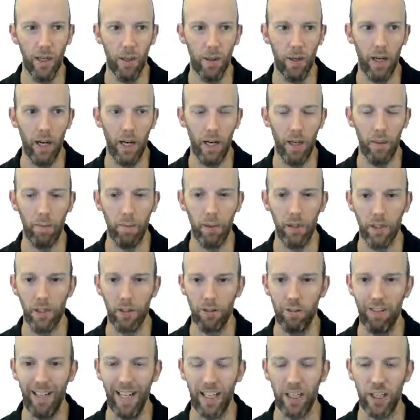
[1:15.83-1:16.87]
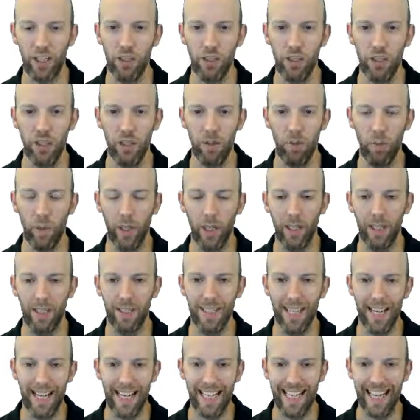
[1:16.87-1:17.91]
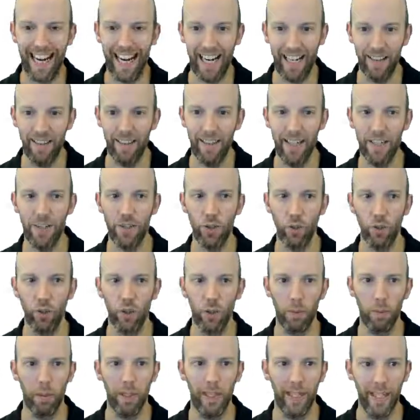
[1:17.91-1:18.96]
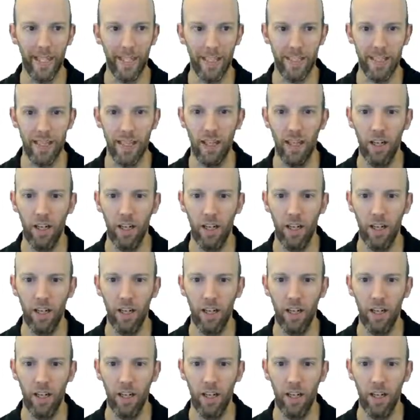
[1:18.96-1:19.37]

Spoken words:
but the three actions that we're going to take in this order, please,